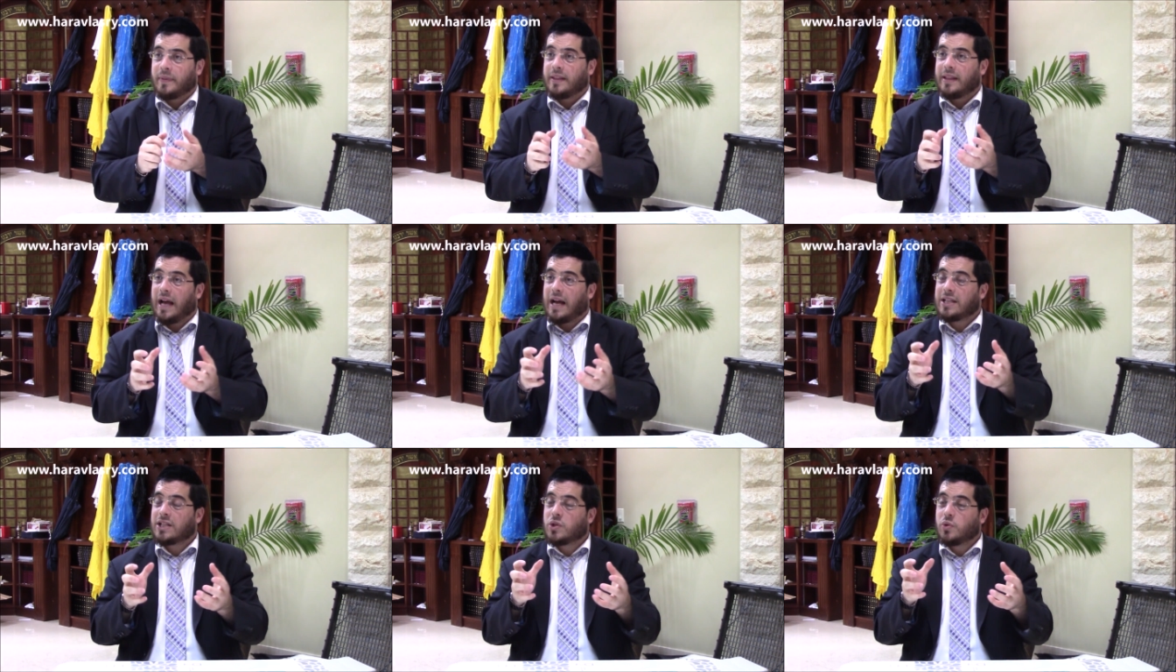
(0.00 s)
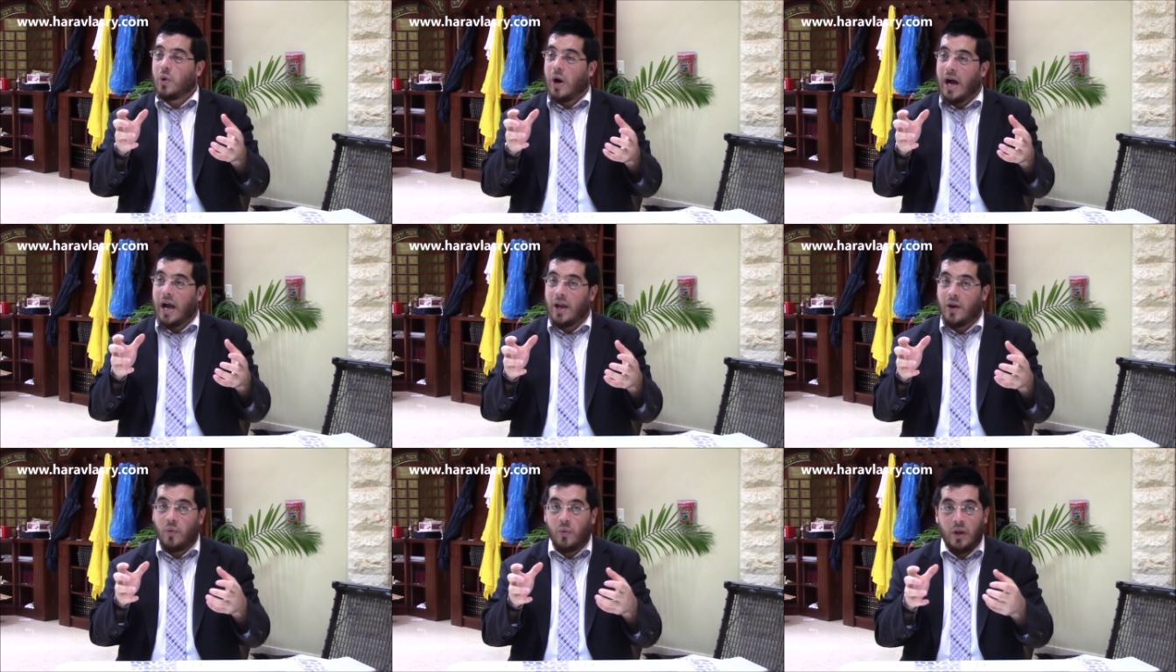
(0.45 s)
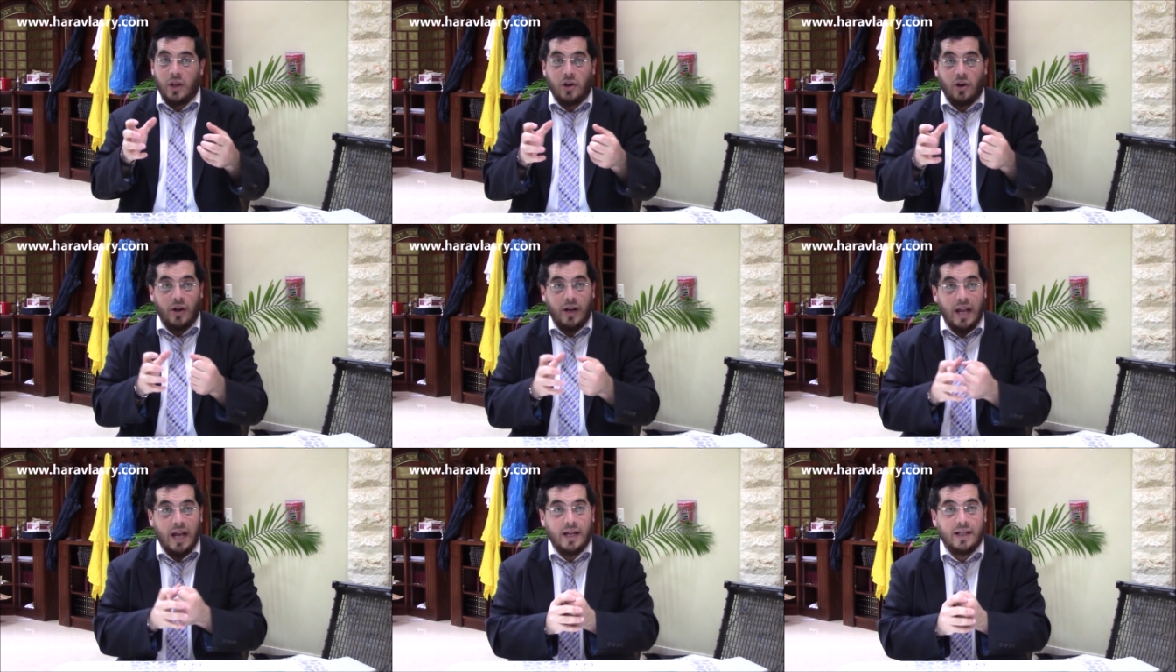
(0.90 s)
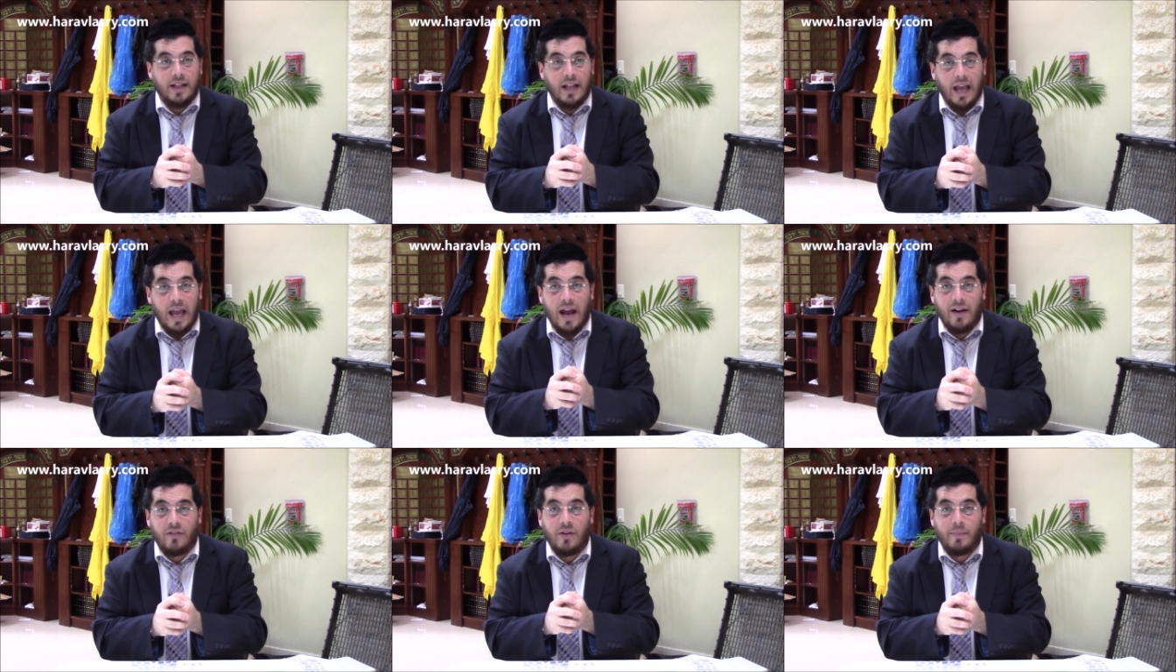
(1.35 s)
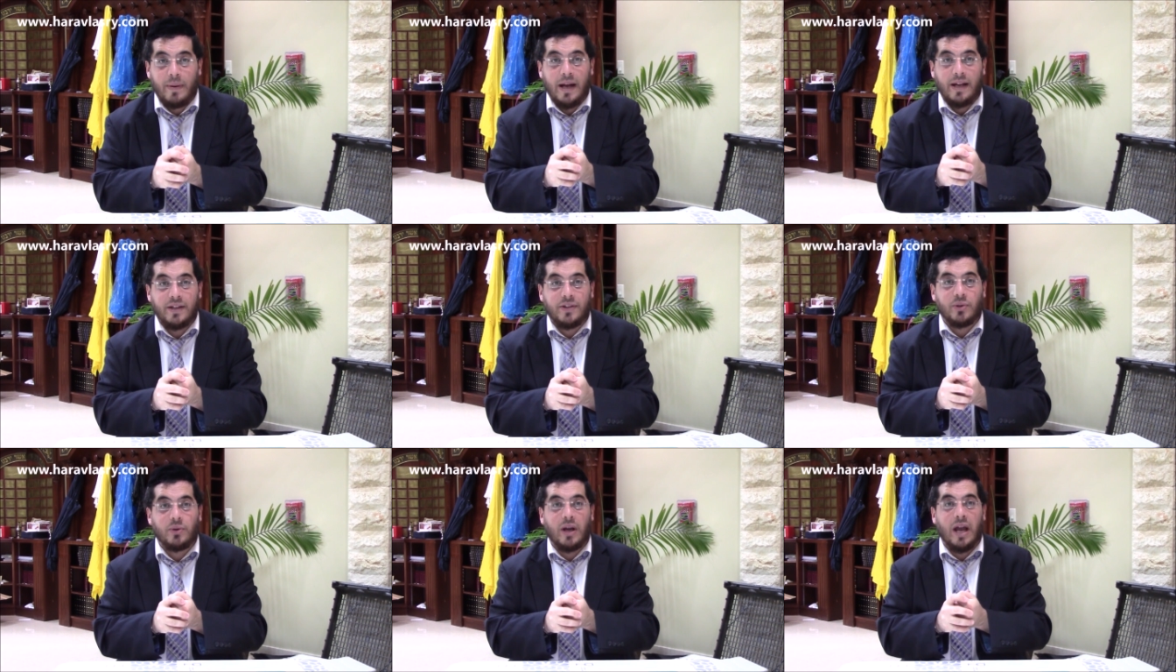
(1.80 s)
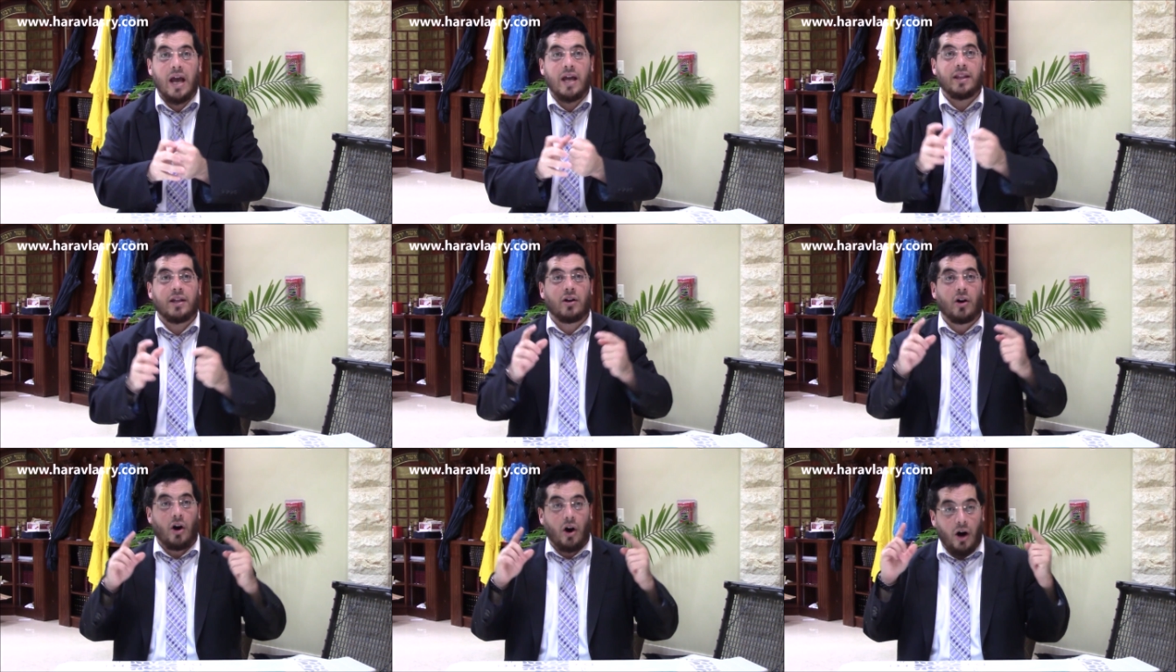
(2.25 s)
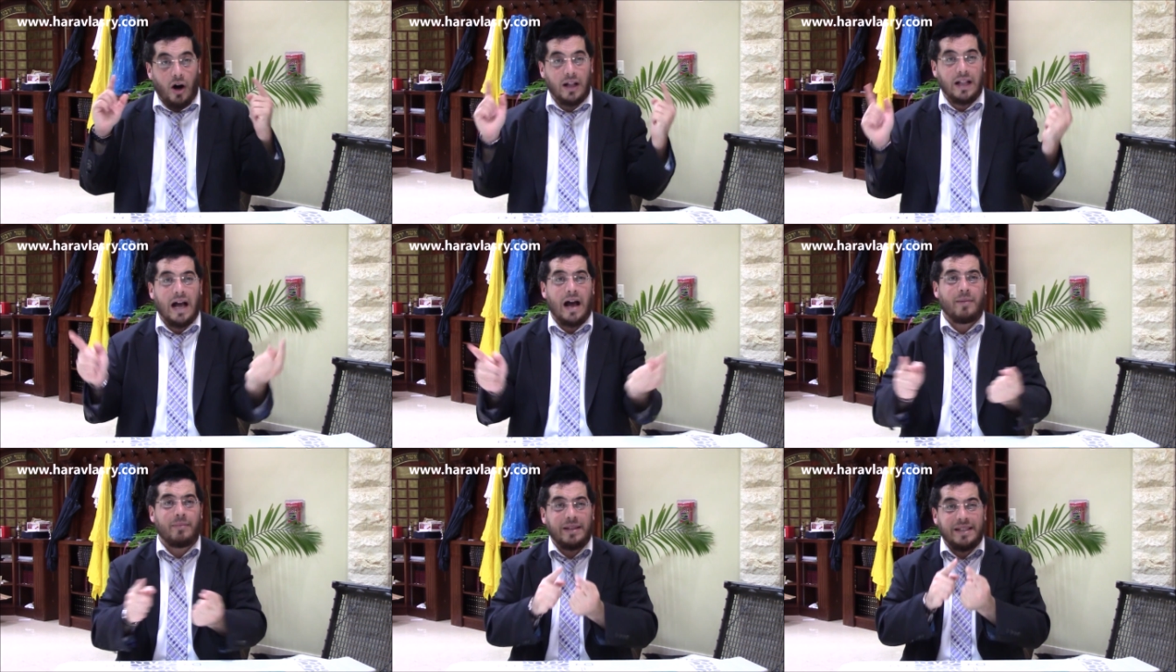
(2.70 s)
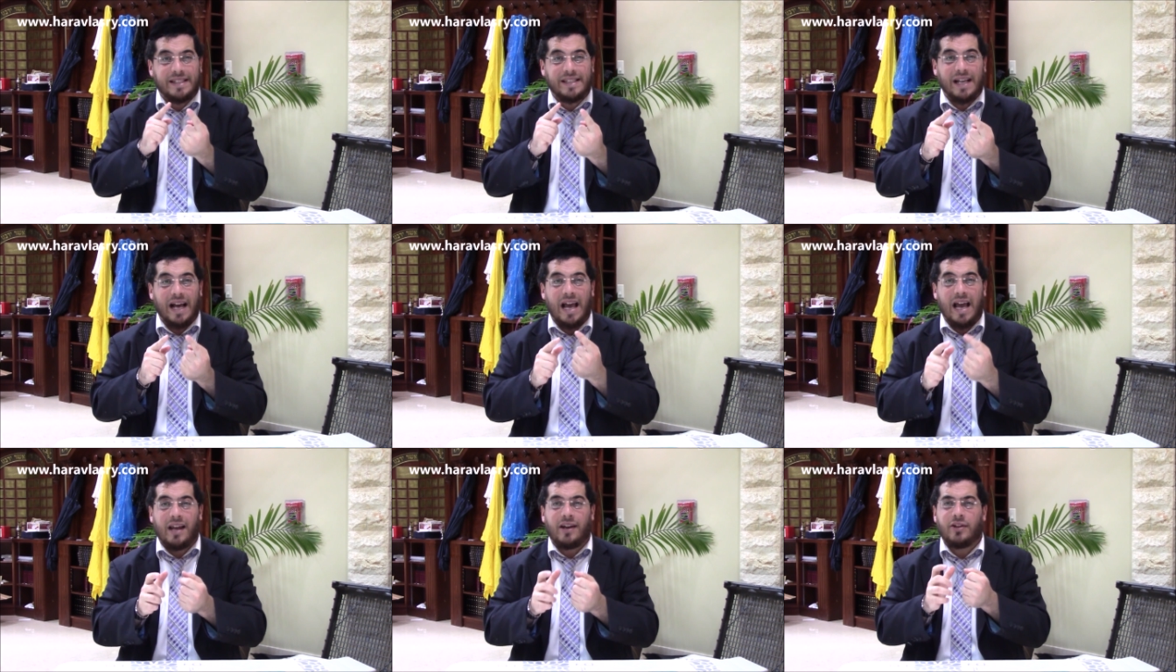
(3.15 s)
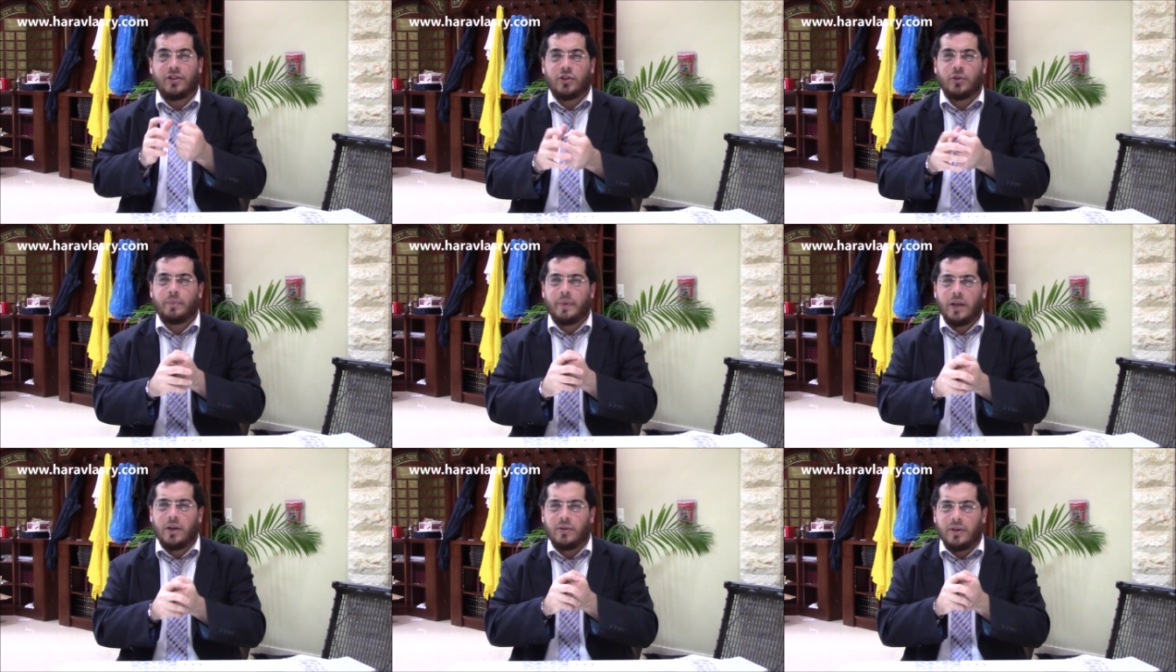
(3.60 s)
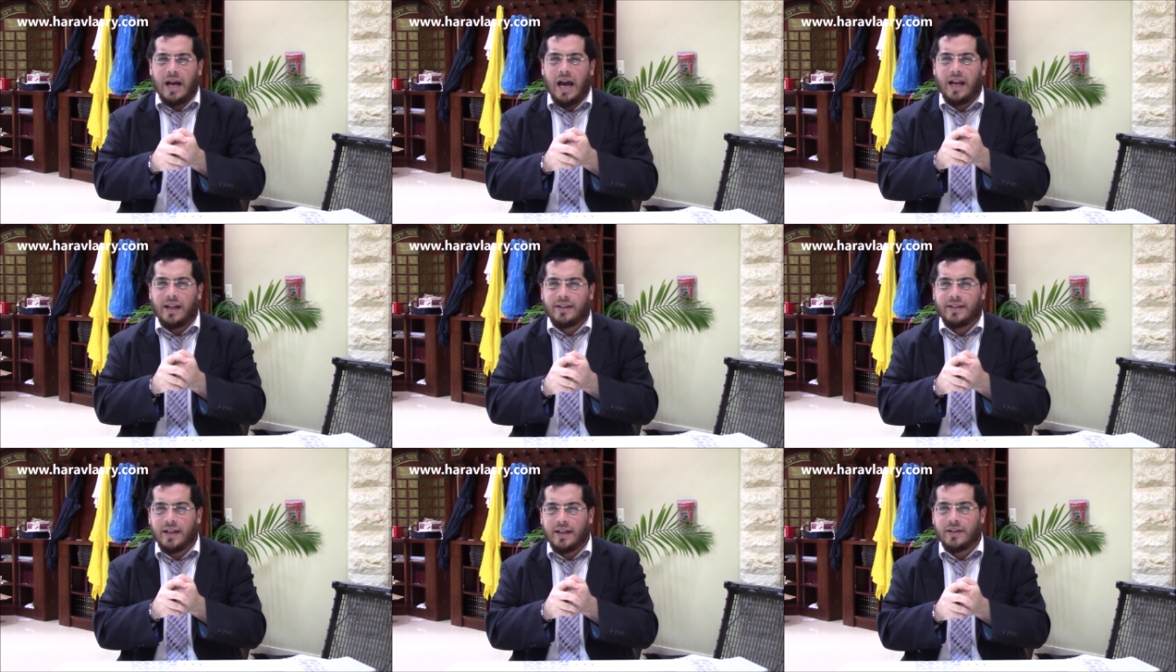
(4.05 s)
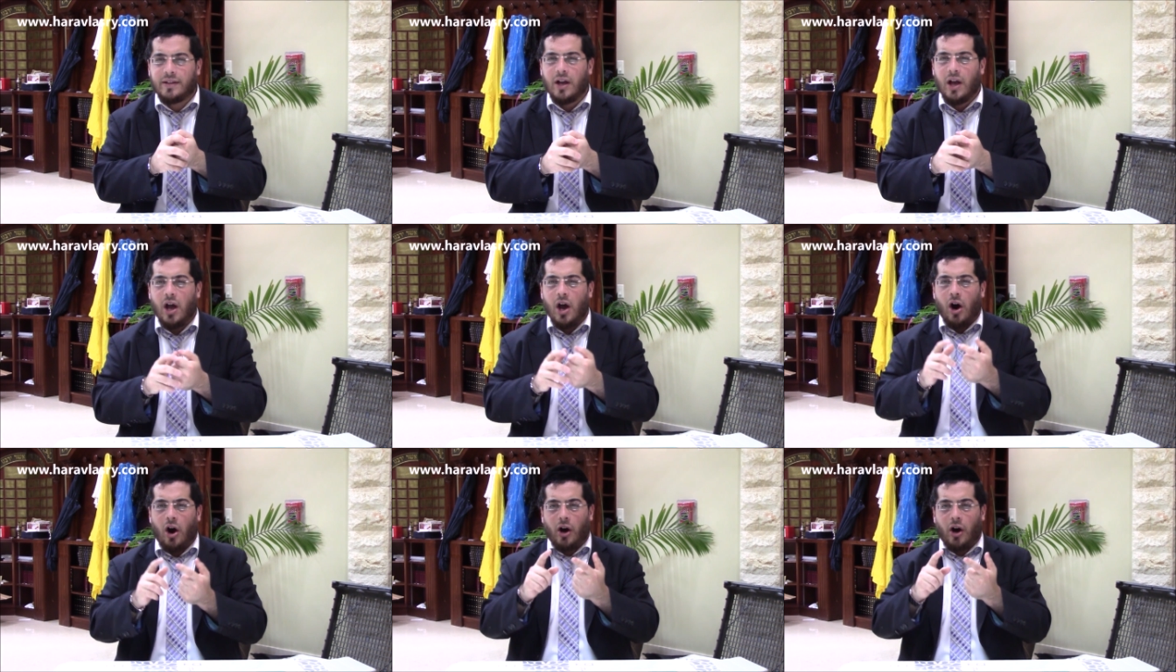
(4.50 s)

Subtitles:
That's why we connect everybody together. All Am Yisrael need to be united.